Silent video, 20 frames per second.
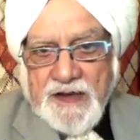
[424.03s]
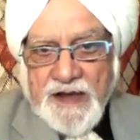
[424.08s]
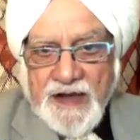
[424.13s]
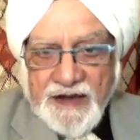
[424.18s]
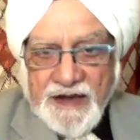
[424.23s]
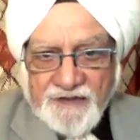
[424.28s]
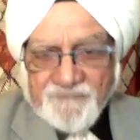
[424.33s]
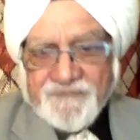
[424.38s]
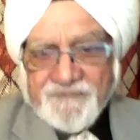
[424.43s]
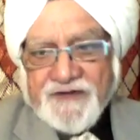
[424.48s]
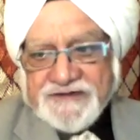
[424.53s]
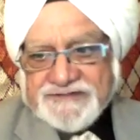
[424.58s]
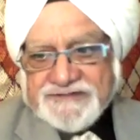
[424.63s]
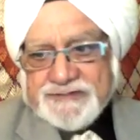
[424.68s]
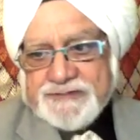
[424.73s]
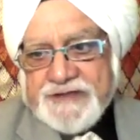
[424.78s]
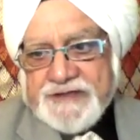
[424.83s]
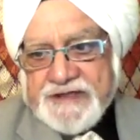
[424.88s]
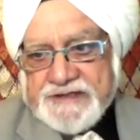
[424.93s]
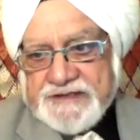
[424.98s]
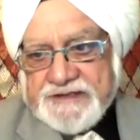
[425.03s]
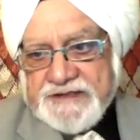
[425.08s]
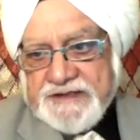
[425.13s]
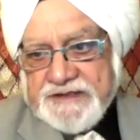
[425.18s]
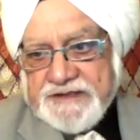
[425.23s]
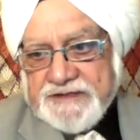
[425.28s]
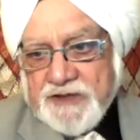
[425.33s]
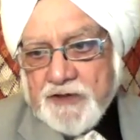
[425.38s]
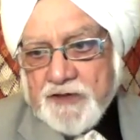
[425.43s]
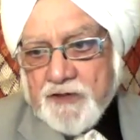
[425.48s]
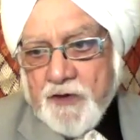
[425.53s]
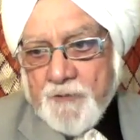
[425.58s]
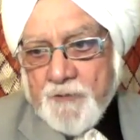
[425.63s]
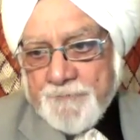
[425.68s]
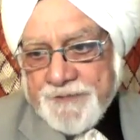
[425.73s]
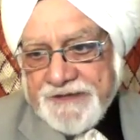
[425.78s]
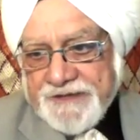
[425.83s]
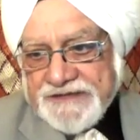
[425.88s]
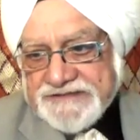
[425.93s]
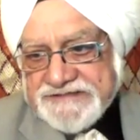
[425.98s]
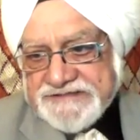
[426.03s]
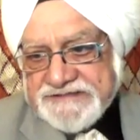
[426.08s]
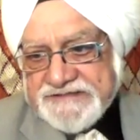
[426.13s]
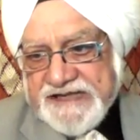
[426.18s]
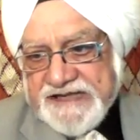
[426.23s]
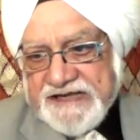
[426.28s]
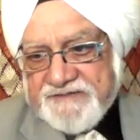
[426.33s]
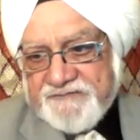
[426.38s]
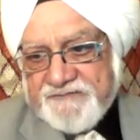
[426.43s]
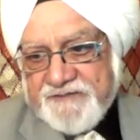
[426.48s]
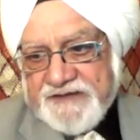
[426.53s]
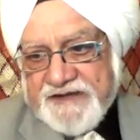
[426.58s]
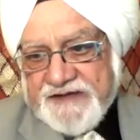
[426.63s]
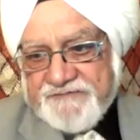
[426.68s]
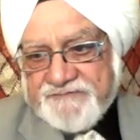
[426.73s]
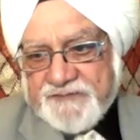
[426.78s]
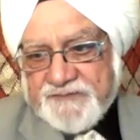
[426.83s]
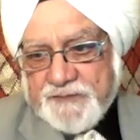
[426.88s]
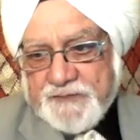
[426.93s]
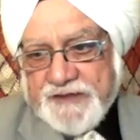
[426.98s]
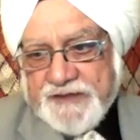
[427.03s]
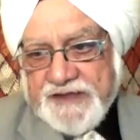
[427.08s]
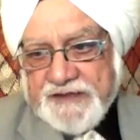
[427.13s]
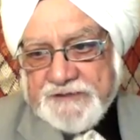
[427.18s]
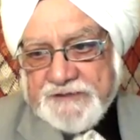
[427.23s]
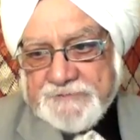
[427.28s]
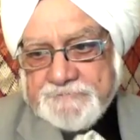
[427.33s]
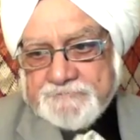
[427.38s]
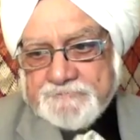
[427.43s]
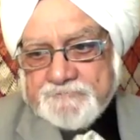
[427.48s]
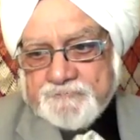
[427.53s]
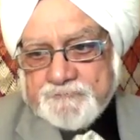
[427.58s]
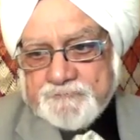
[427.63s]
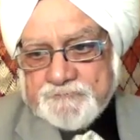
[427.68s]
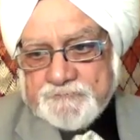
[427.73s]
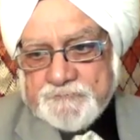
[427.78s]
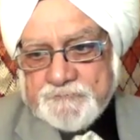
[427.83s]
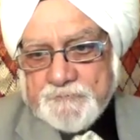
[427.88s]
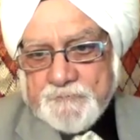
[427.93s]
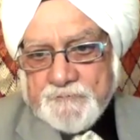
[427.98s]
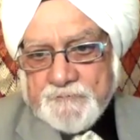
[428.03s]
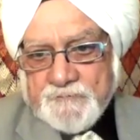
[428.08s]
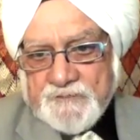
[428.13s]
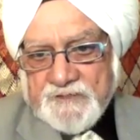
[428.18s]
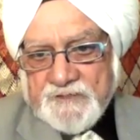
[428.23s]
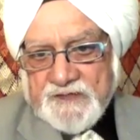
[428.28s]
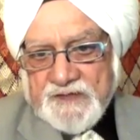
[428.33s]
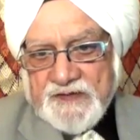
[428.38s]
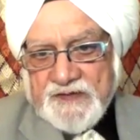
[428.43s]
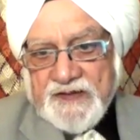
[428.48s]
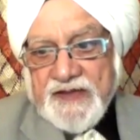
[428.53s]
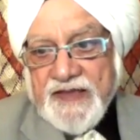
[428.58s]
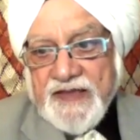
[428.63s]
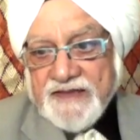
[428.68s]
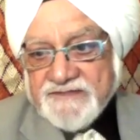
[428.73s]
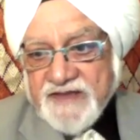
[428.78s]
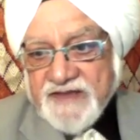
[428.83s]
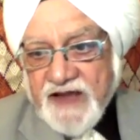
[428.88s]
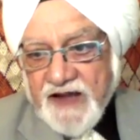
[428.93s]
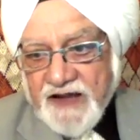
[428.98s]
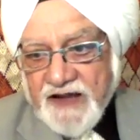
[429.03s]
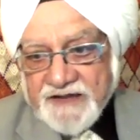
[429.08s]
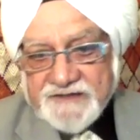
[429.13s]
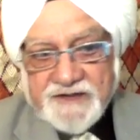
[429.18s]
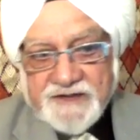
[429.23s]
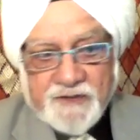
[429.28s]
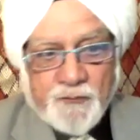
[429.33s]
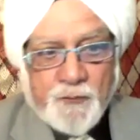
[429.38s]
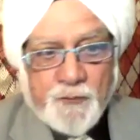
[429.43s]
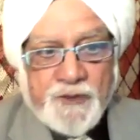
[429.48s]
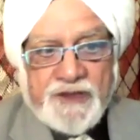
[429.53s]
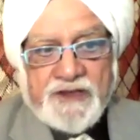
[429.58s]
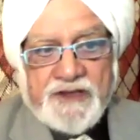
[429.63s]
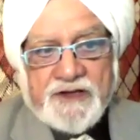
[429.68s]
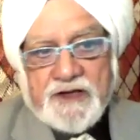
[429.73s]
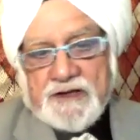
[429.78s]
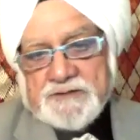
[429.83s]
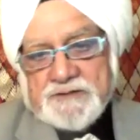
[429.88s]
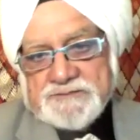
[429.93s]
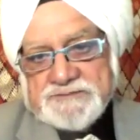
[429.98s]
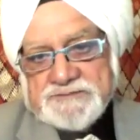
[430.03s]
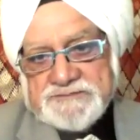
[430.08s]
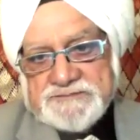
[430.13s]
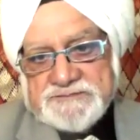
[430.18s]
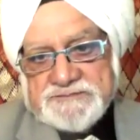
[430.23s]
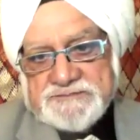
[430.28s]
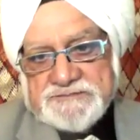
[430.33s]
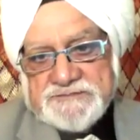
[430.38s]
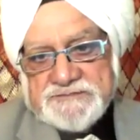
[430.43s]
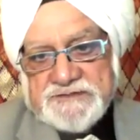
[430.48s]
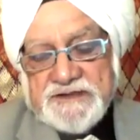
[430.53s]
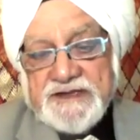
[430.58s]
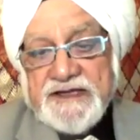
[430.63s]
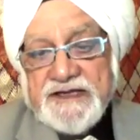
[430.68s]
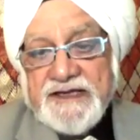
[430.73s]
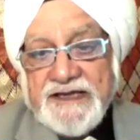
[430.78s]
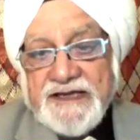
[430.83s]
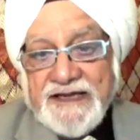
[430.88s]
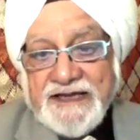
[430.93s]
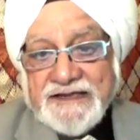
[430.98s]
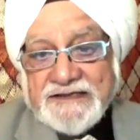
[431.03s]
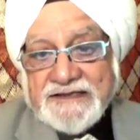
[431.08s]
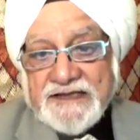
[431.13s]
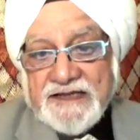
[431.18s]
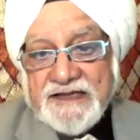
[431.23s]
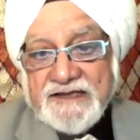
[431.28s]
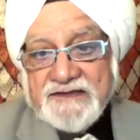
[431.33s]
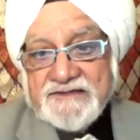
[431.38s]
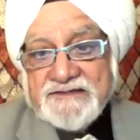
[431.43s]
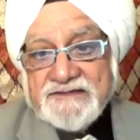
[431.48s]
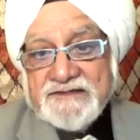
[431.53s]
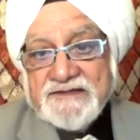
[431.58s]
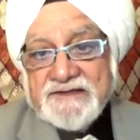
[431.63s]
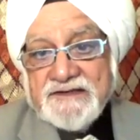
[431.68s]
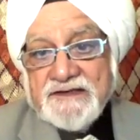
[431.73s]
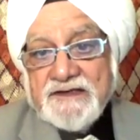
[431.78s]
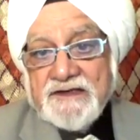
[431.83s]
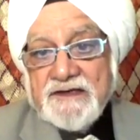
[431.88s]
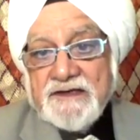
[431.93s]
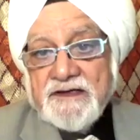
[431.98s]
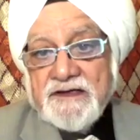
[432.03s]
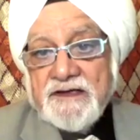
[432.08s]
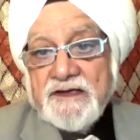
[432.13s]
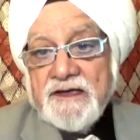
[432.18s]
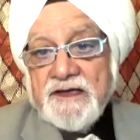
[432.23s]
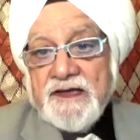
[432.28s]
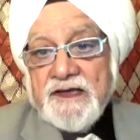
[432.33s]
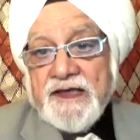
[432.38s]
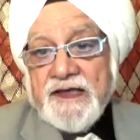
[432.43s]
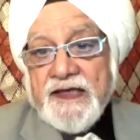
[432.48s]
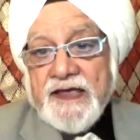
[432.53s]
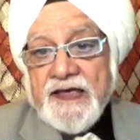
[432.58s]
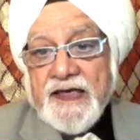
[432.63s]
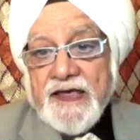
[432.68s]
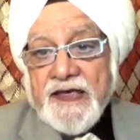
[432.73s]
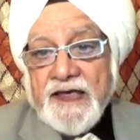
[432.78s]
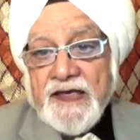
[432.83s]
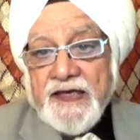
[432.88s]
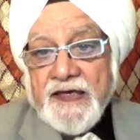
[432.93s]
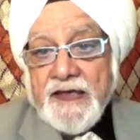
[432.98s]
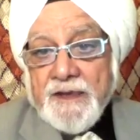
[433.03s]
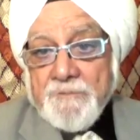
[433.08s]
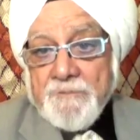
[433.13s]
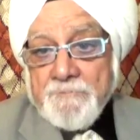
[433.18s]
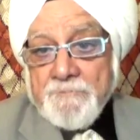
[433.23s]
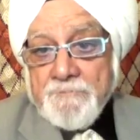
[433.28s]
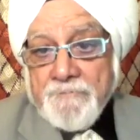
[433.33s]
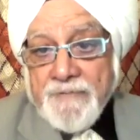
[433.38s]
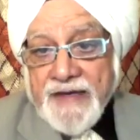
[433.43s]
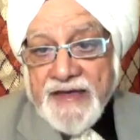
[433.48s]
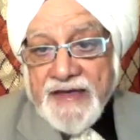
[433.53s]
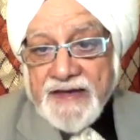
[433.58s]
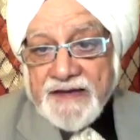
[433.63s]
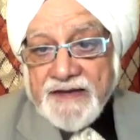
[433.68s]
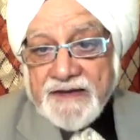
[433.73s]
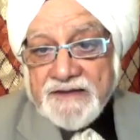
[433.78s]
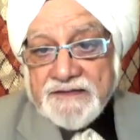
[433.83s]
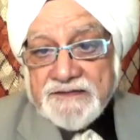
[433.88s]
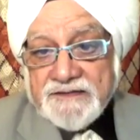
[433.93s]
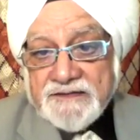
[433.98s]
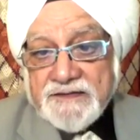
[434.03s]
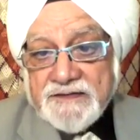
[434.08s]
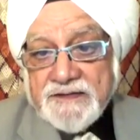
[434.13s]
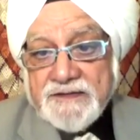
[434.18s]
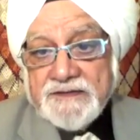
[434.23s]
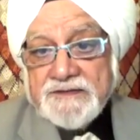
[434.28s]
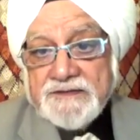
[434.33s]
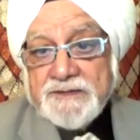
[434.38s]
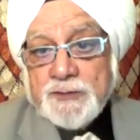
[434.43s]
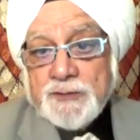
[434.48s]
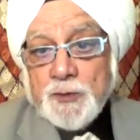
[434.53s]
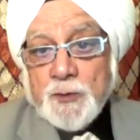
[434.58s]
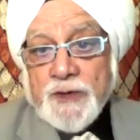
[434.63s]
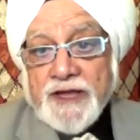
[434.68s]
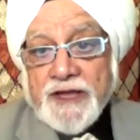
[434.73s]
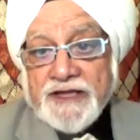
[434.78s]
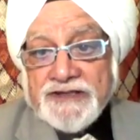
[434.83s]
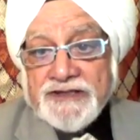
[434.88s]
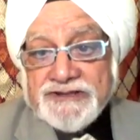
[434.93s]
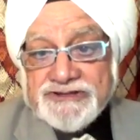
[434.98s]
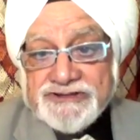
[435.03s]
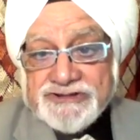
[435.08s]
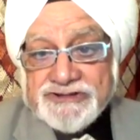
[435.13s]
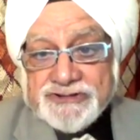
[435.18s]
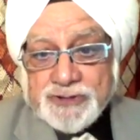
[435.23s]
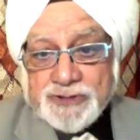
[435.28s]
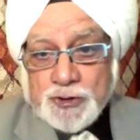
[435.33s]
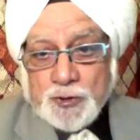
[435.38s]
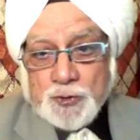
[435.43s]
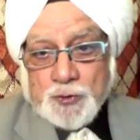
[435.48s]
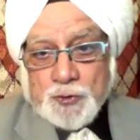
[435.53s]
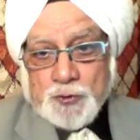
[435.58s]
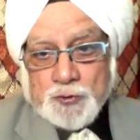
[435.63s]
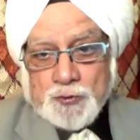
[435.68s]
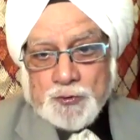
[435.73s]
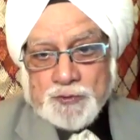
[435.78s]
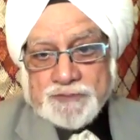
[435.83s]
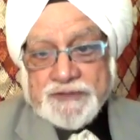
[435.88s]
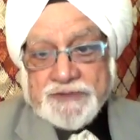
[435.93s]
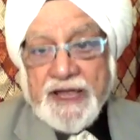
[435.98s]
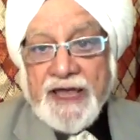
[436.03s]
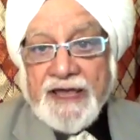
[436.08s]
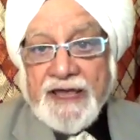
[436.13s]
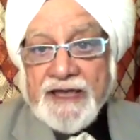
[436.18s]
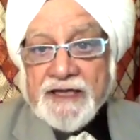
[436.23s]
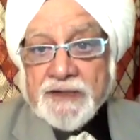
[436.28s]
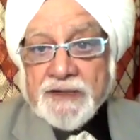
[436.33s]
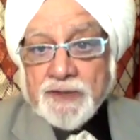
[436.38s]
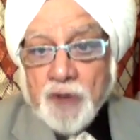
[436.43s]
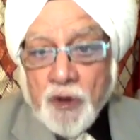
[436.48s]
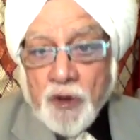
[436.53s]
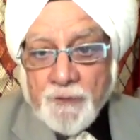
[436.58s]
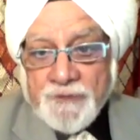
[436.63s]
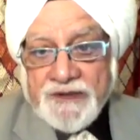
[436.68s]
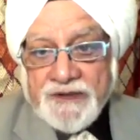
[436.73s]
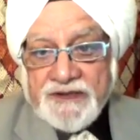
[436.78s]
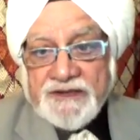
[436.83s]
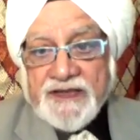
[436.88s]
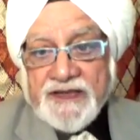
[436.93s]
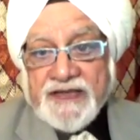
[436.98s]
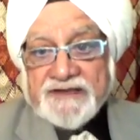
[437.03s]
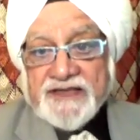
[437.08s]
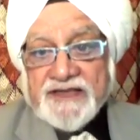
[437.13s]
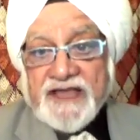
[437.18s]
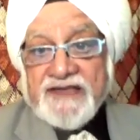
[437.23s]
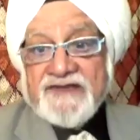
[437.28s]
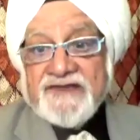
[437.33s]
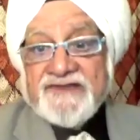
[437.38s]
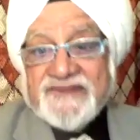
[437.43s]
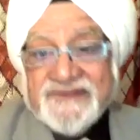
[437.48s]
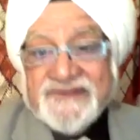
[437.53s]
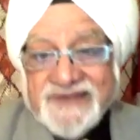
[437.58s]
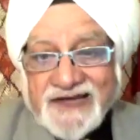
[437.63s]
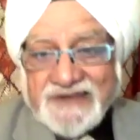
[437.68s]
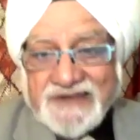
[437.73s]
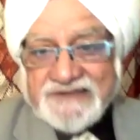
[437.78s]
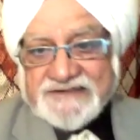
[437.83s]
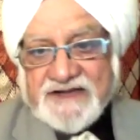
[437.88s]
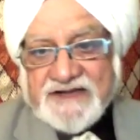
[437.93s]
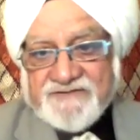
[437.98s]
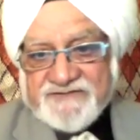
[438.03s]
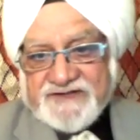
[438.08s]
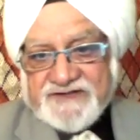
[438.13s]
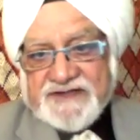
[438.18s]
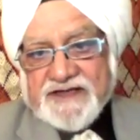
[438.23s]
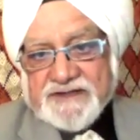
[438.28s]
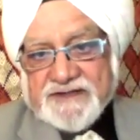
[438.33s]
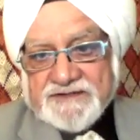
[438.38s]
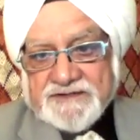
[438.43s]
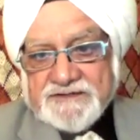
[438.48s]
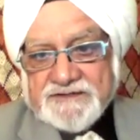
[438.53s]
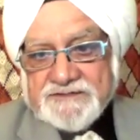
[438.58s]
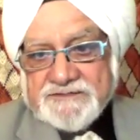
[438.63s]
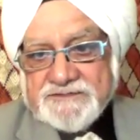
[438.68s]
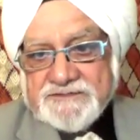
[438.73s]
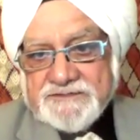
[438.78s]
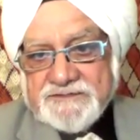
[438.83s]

Unfortunately, the competition that we have today is the other way around. It is a method to ensure the ignominy and the insult of the other,